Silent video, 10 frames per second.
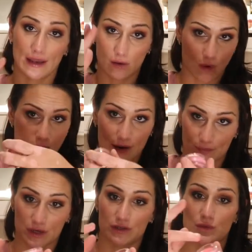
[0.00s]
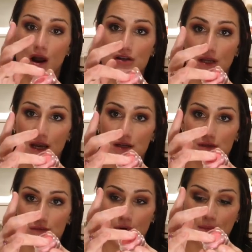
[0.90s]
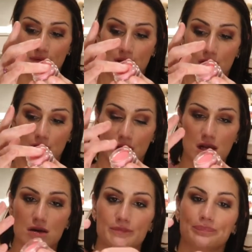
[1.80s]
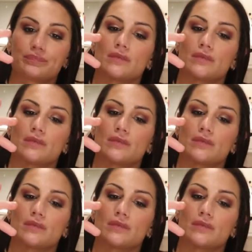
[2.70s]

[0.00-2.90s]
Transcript: Like what? I'm going to swatch. Like I just rub my finger in here